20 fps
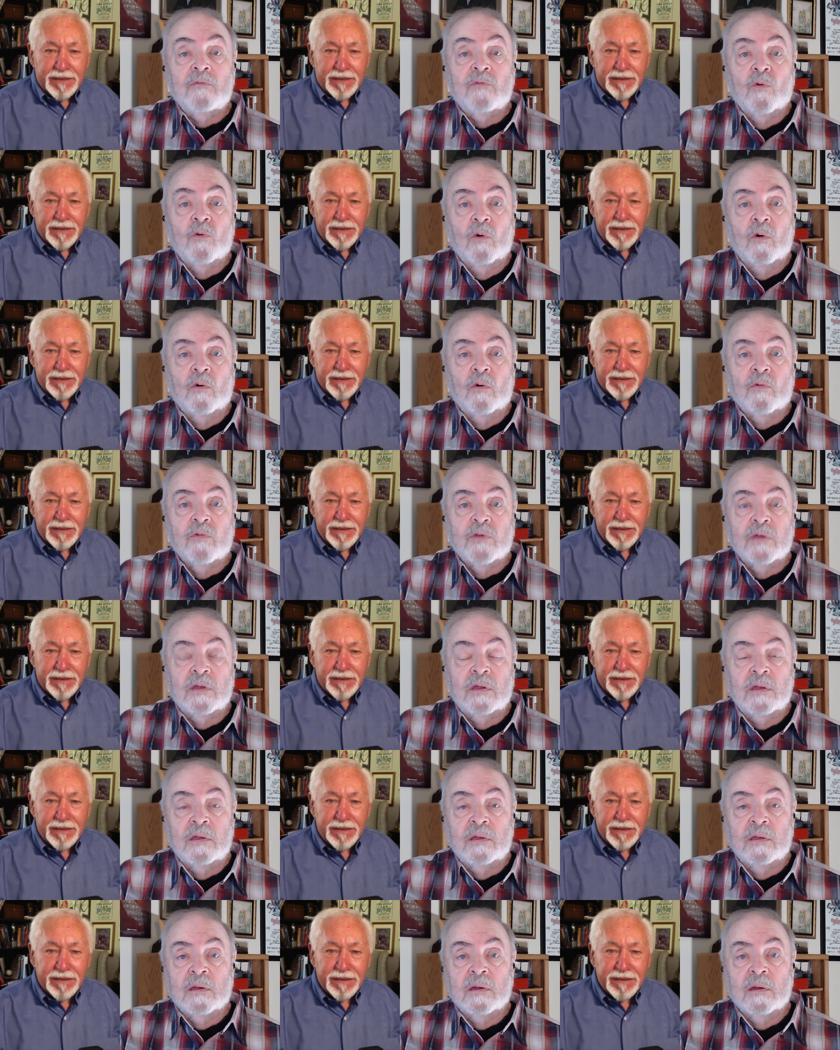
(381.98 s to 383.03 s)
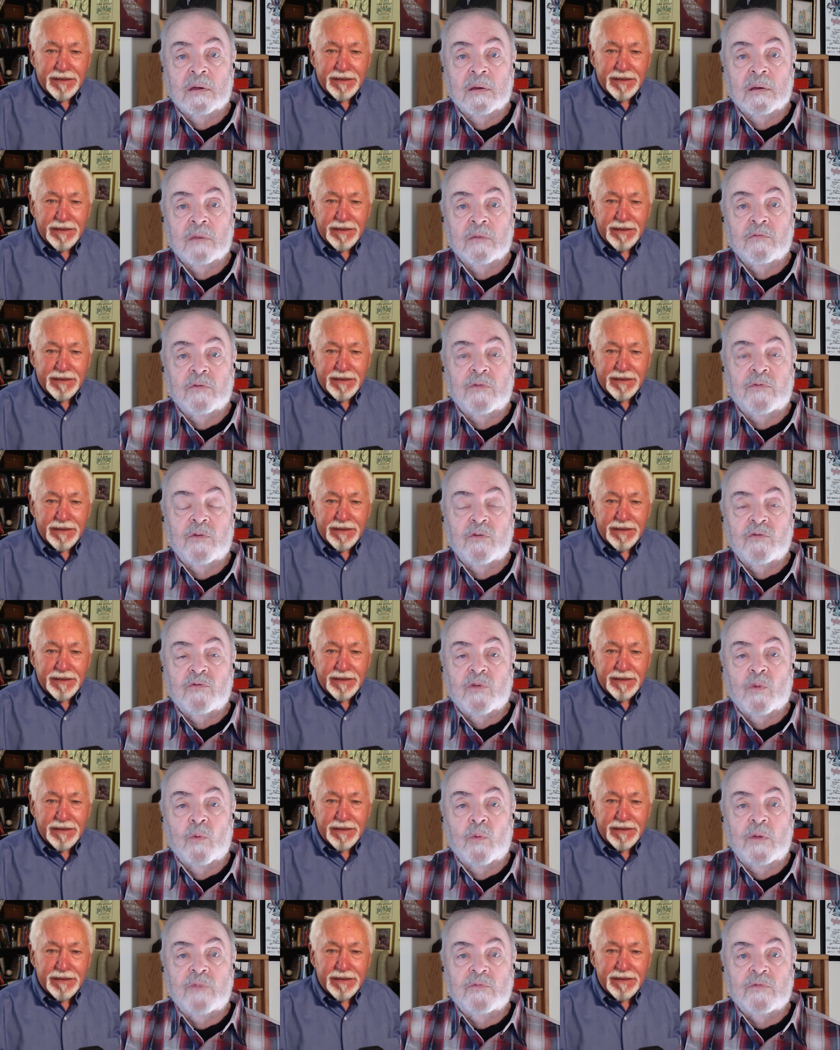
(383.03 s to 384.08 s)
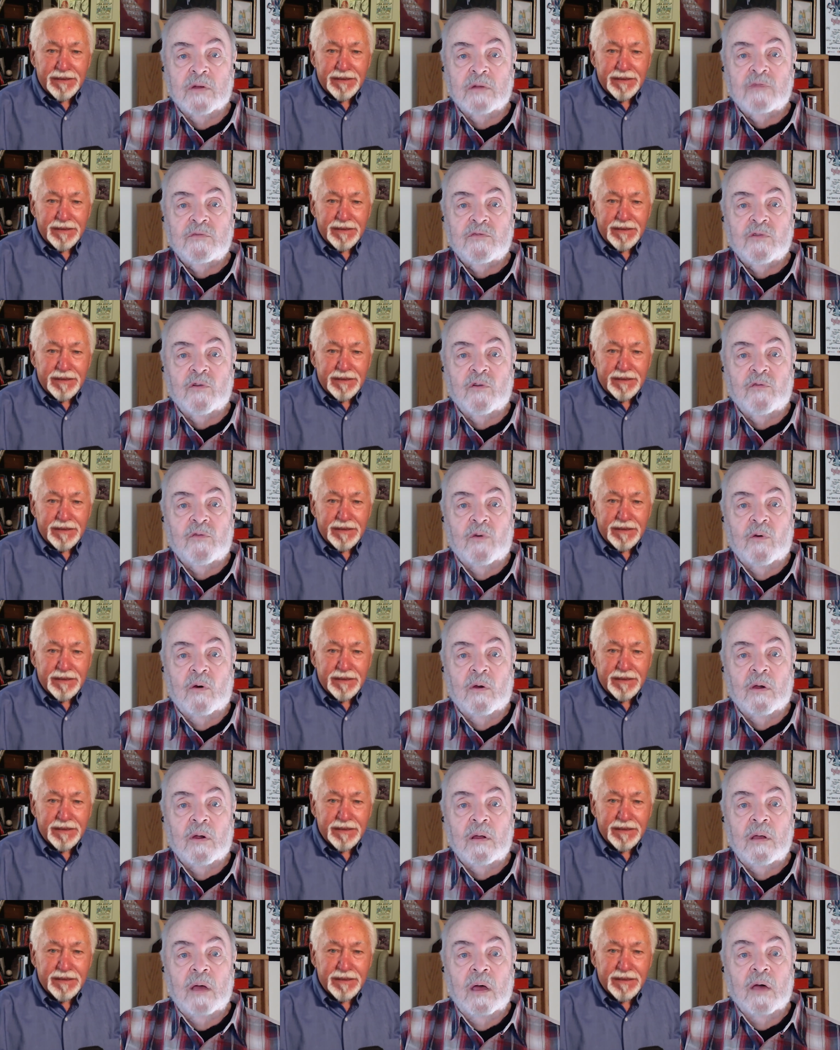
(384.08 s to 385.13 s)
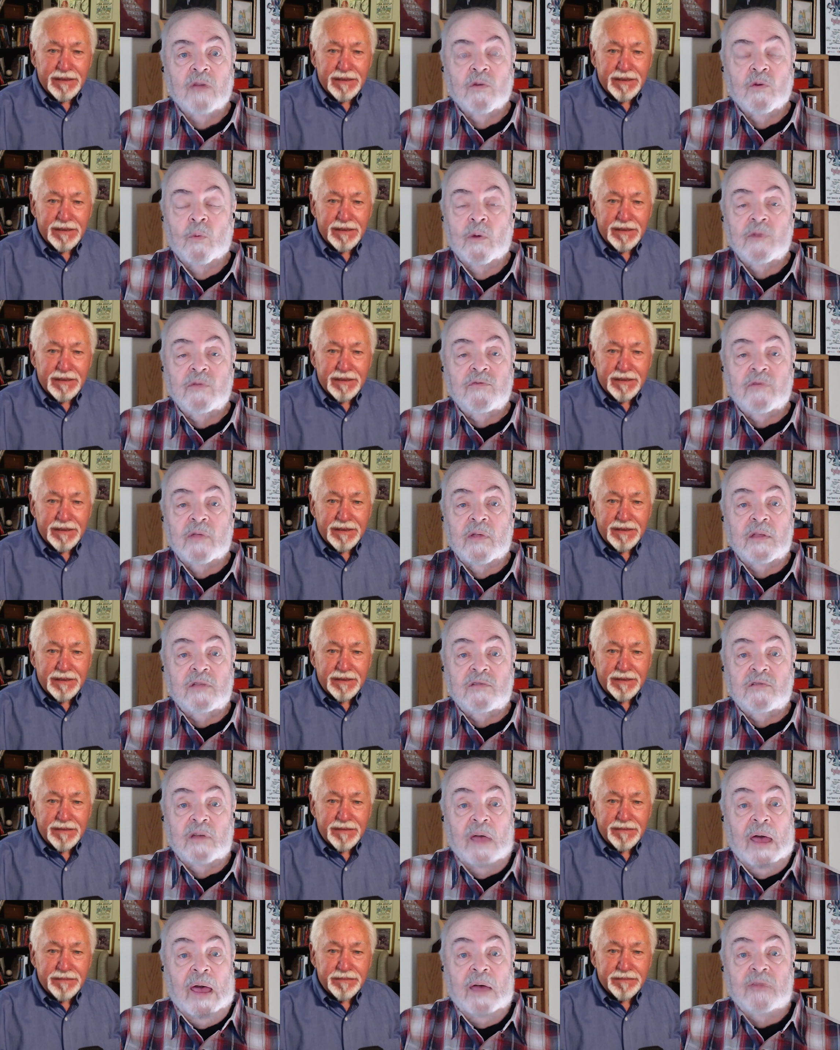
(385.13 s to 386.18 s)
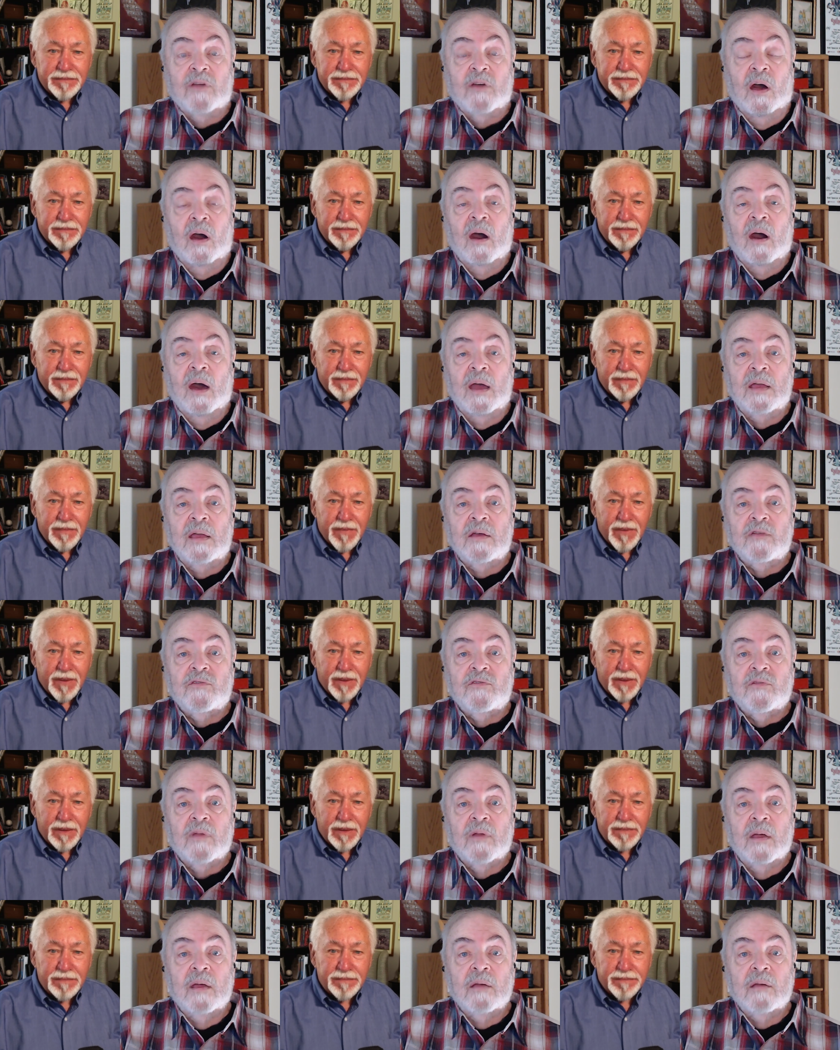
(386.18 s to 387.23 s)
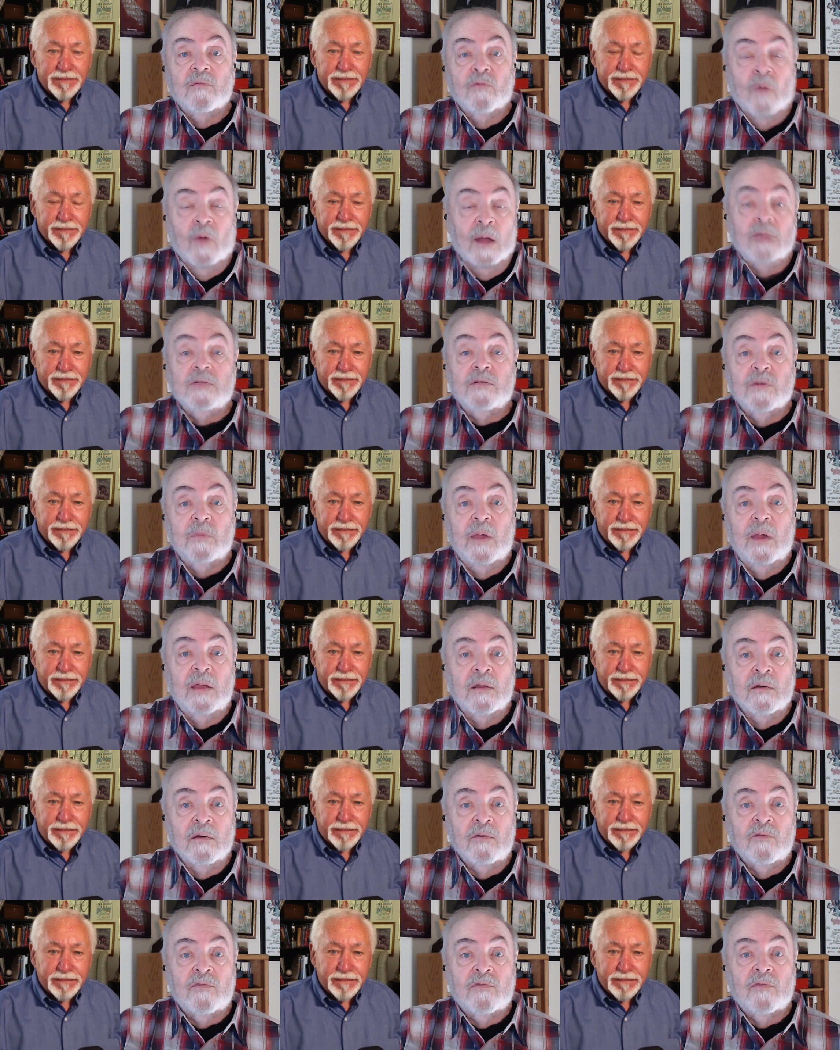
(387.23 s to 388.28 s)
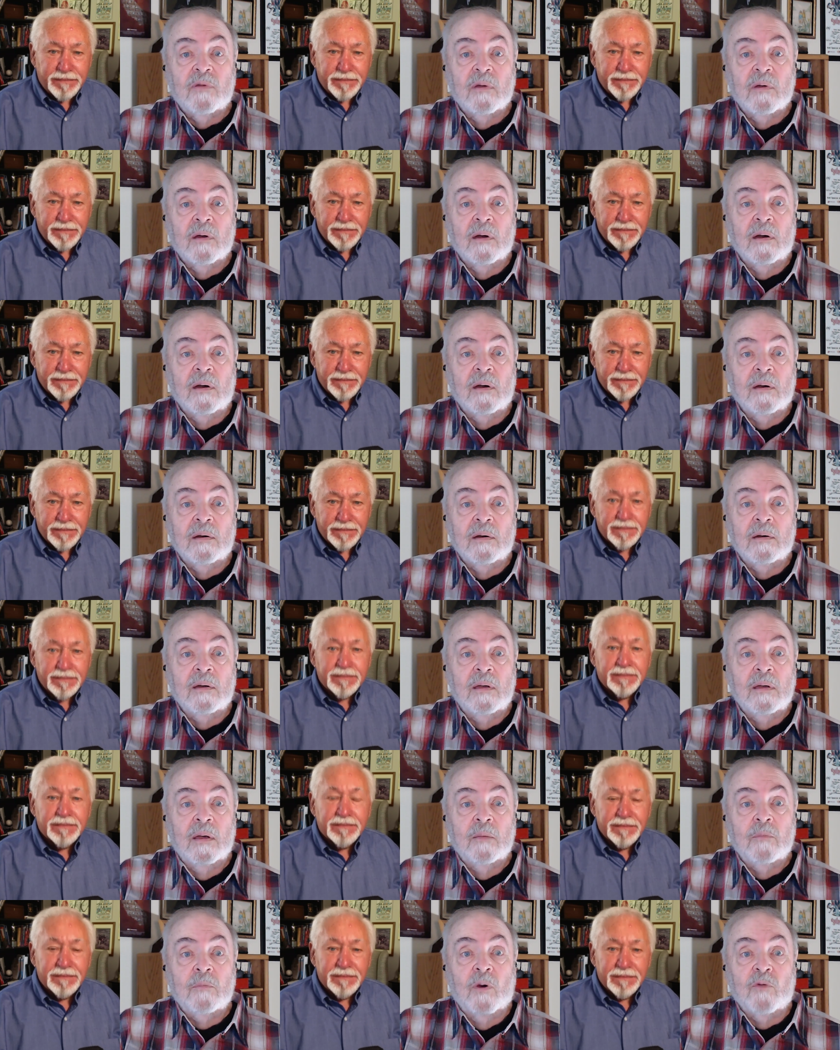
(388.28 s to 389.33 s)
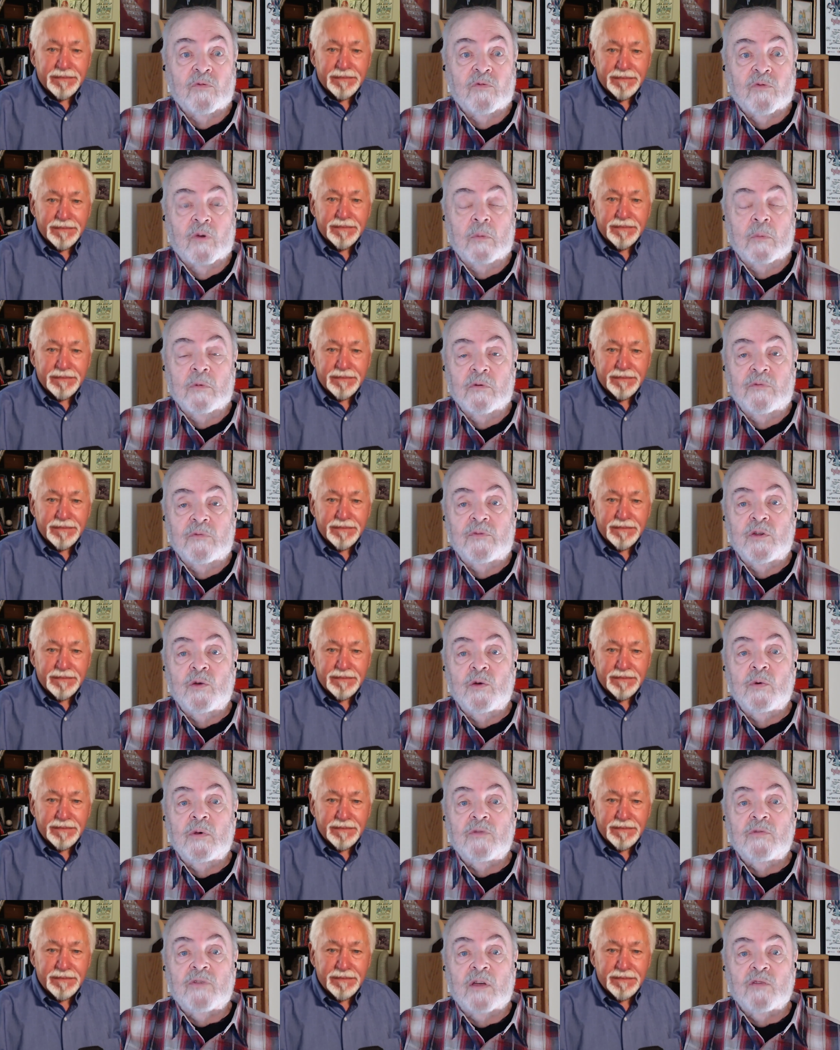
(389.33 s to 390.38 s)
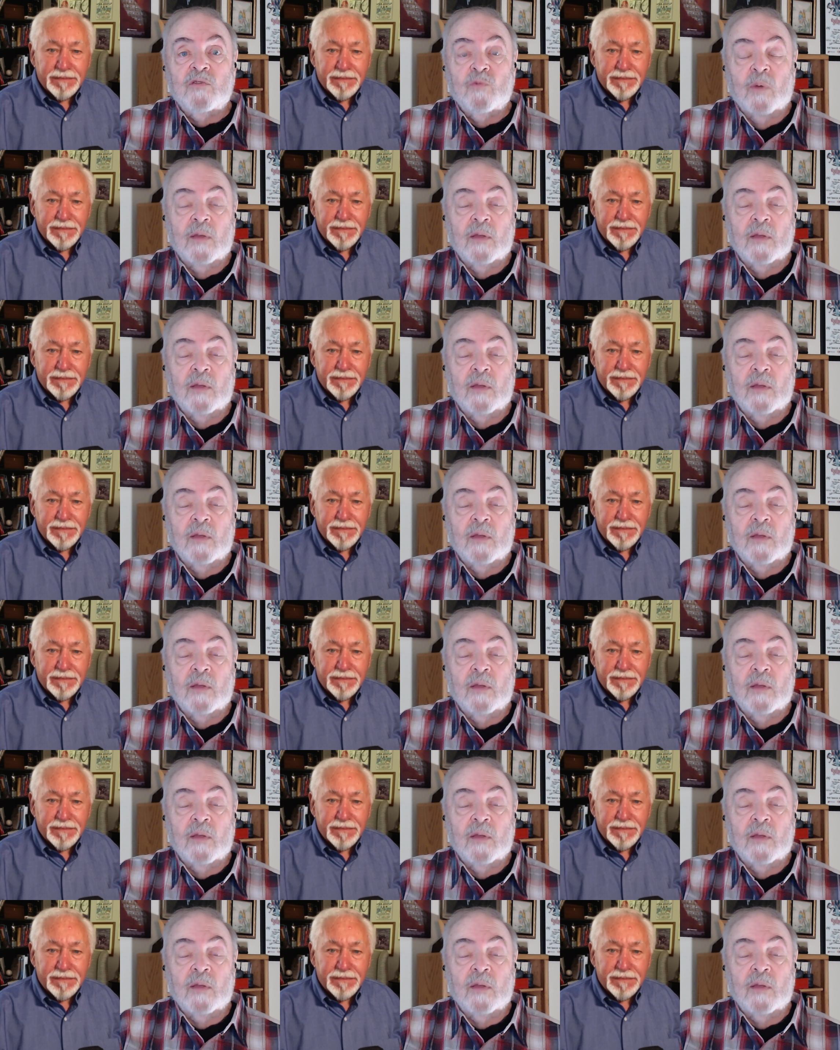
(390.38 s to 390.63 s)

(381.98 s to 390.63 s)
Speaker 1: all the reviews that we've done so far, the ones that had the highest Rotten Tomatoes, both from reviewers as well